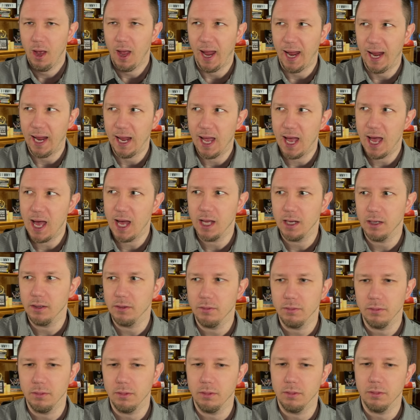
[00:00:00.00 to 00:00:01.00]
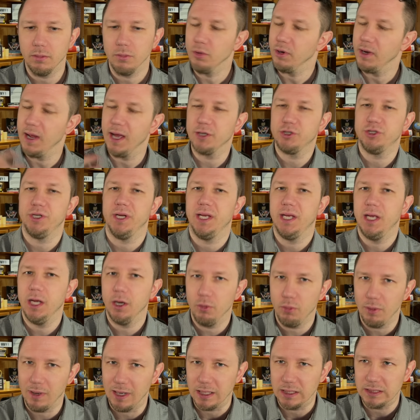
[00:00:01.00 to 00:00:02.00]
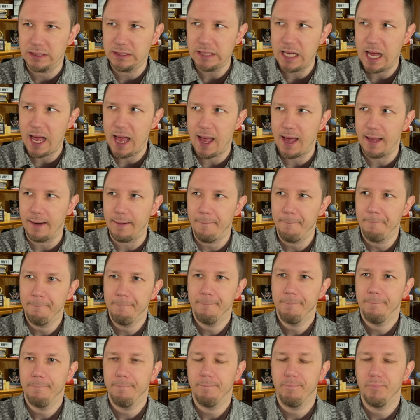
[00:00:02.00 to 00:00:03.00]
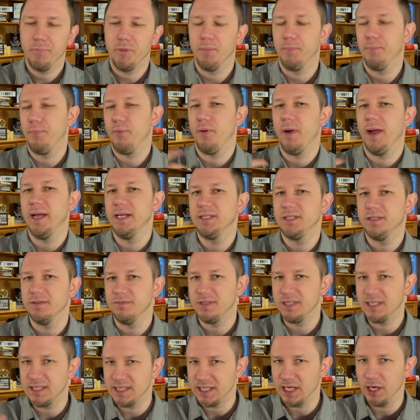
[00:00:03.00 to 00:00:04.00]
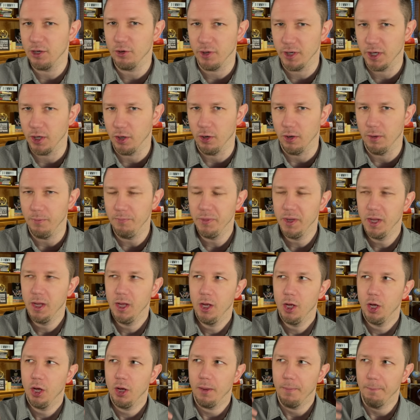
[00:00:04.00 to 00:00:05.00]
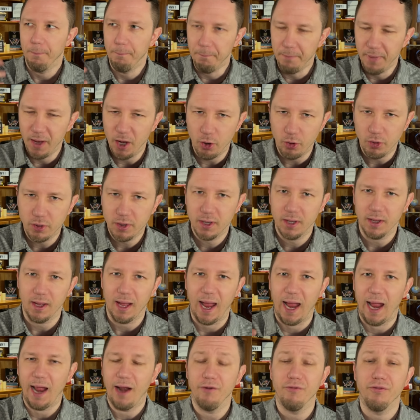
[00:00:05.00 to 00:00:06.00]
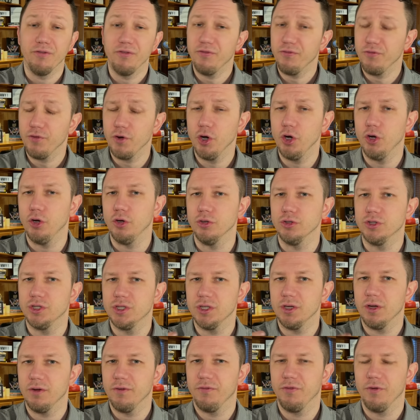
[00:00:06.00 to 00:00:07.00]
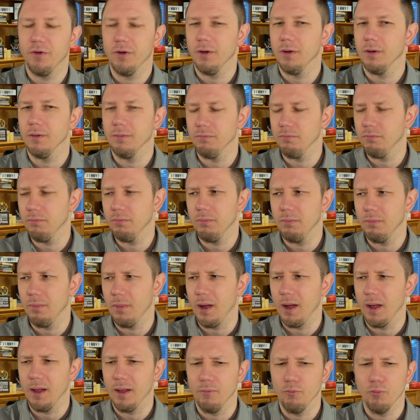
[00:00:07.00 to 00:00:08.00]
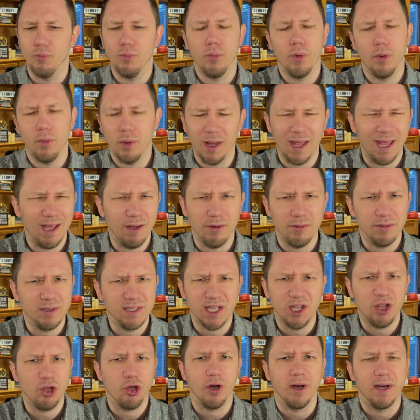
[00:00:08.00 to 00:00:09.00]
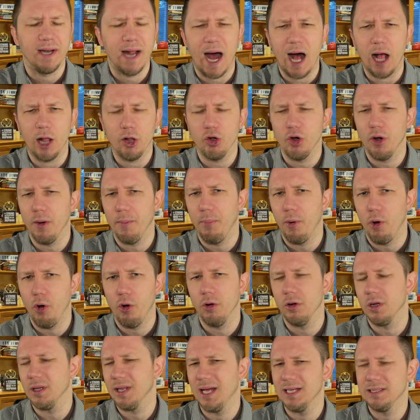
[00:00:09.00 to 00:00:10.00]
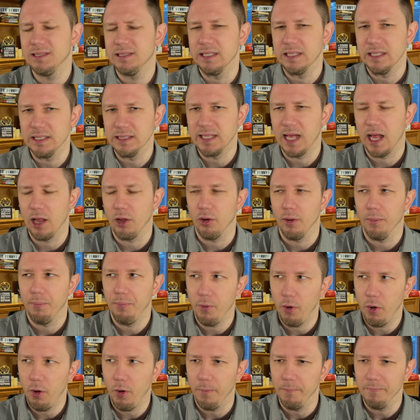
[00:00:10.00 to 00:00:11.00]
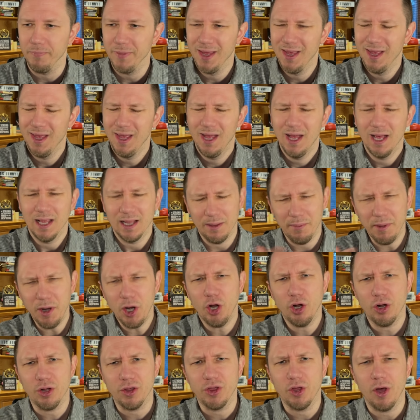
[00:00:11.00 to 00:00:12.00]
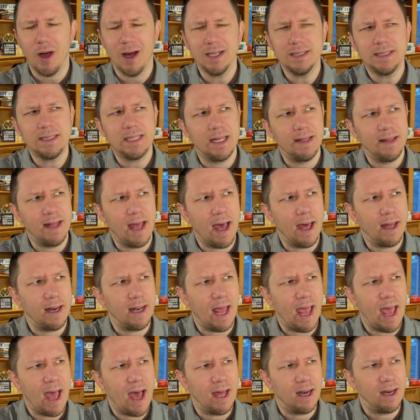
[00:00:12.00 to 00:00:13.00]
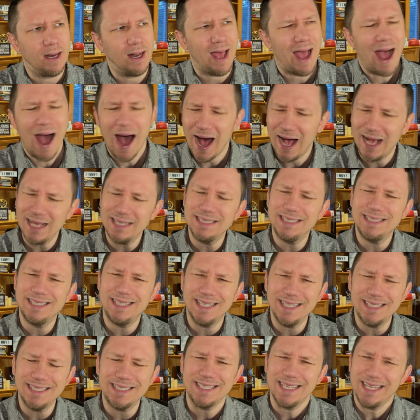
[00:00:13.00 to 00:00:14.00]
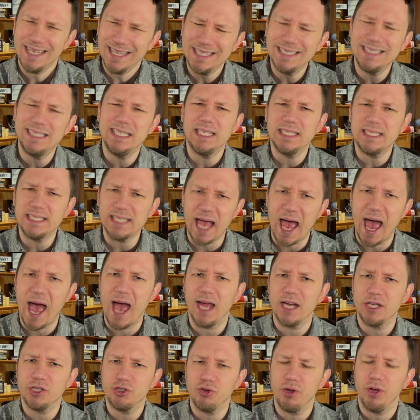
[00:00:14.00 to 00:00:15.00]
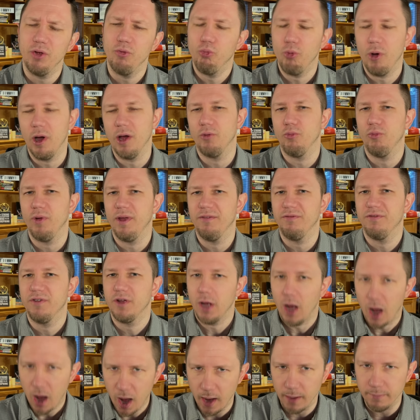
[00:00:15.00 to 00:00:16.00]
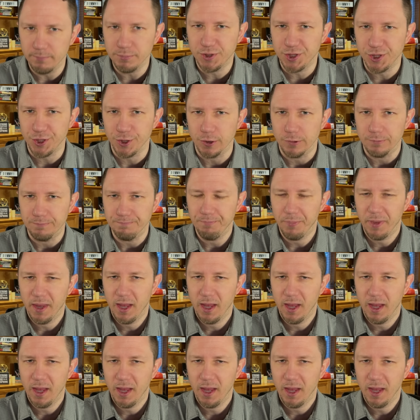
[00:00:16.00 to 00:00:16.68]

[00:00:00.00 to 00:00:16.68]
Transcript: And when you actually hear what he said, the price of cereal, milk, and fruit for, it was either a dollar a bowl or less than a dollar a bowl. Let me know your thoughts on that. And is this actually what we've come to?